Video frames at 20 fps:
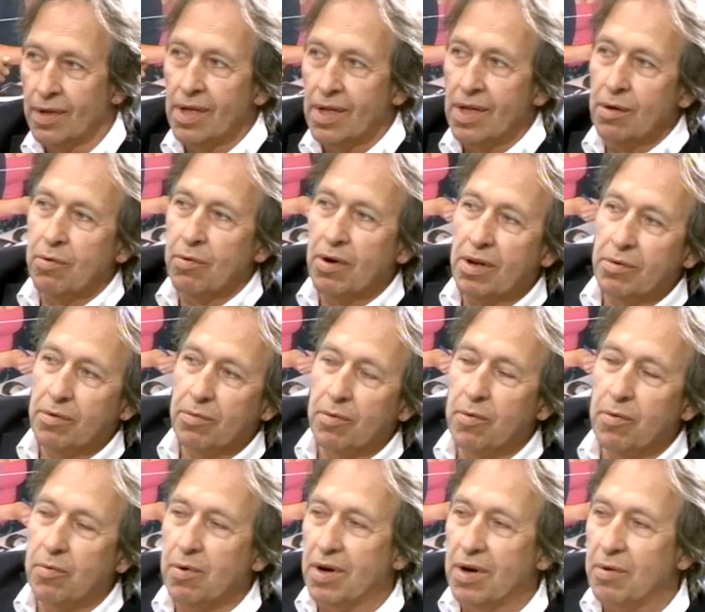Well,
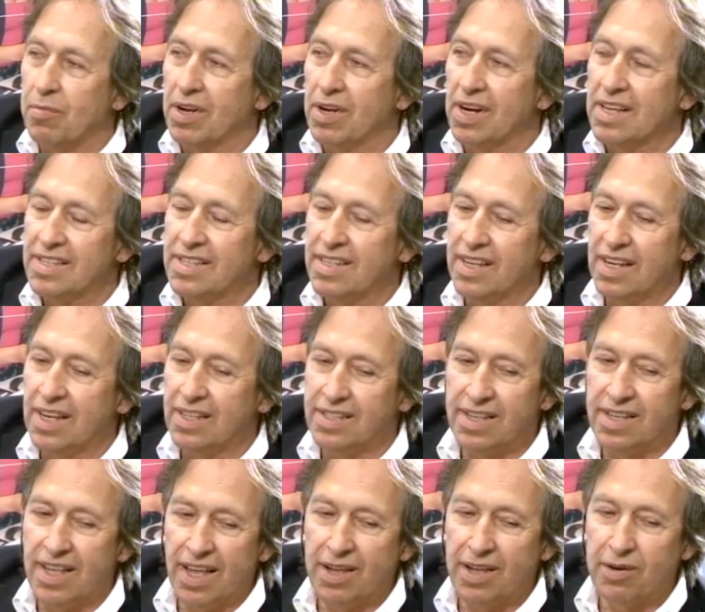what I said at
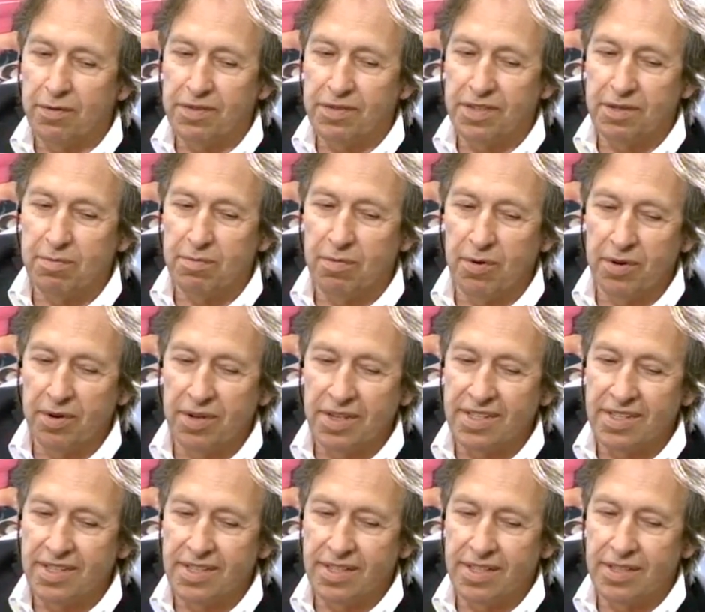the end of this book
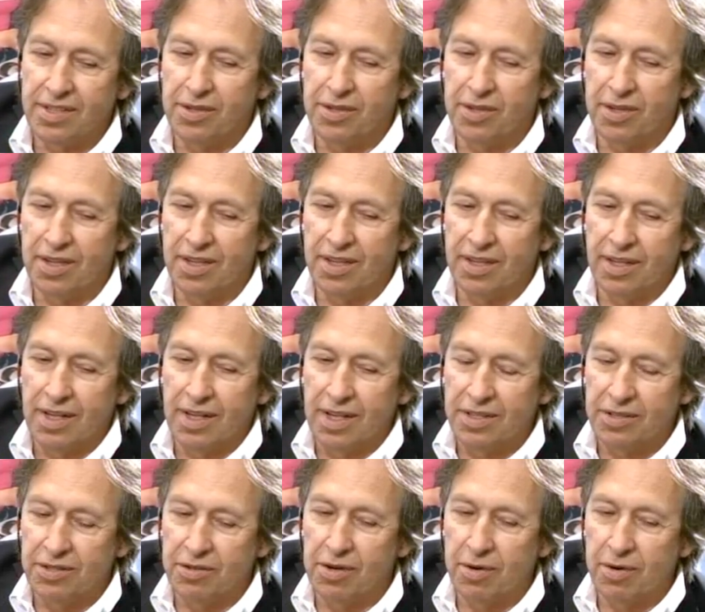is
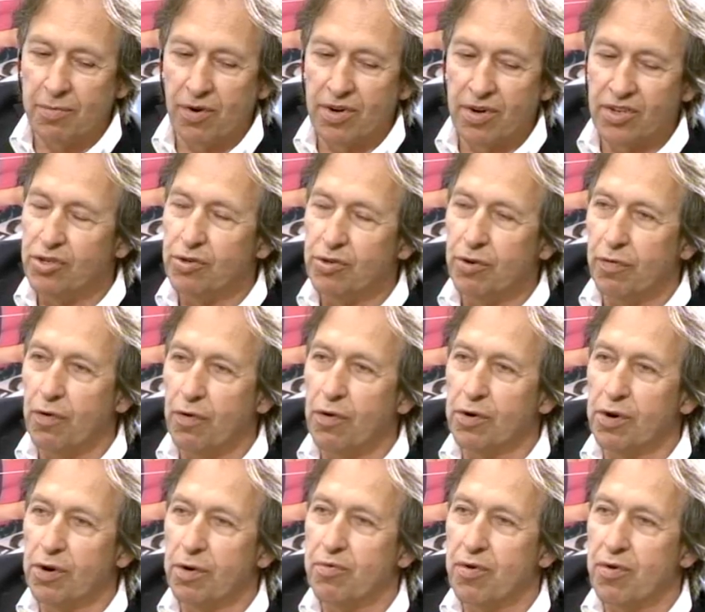the liberation of all
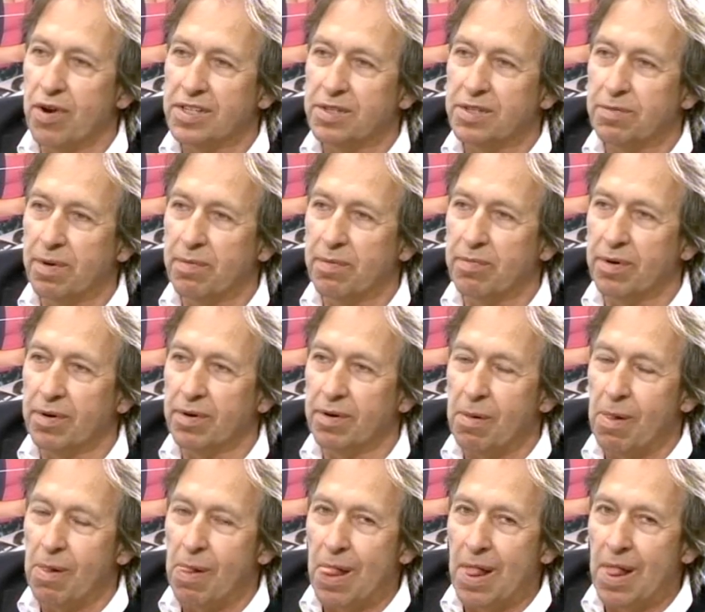oppressed people,
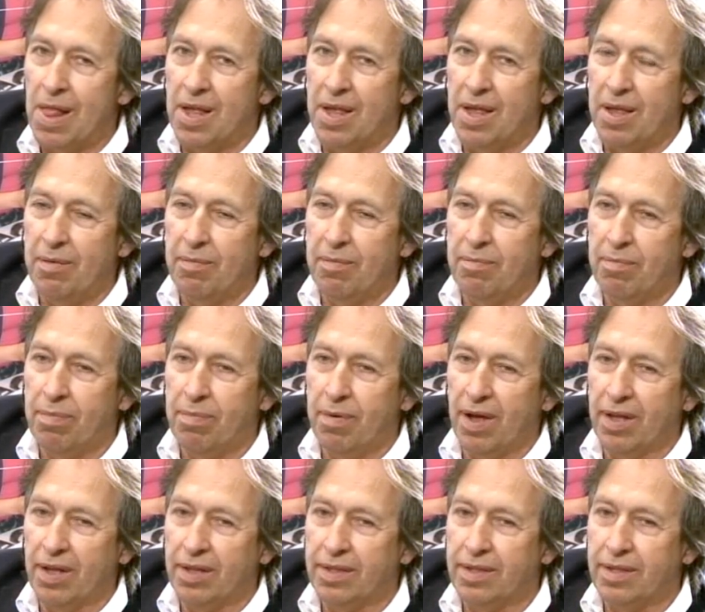
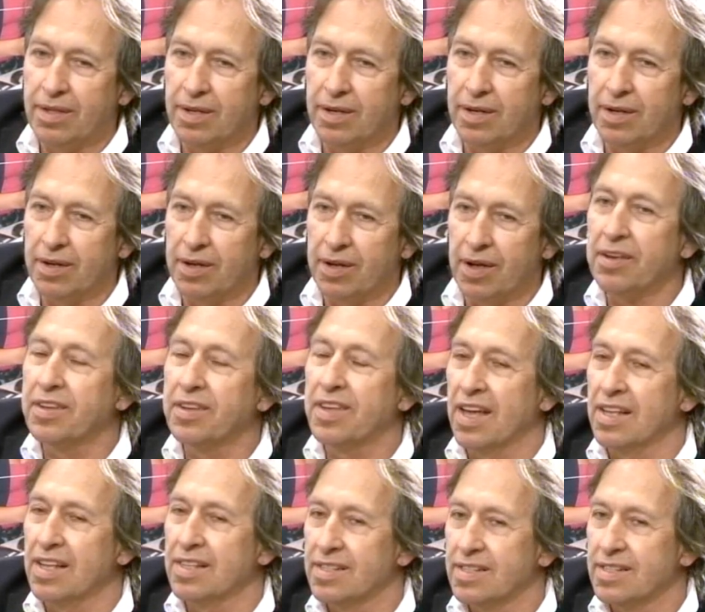but
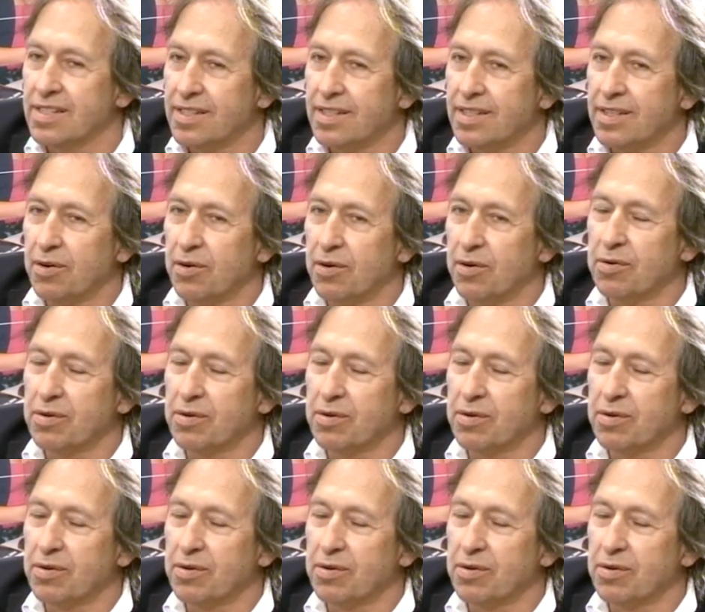against all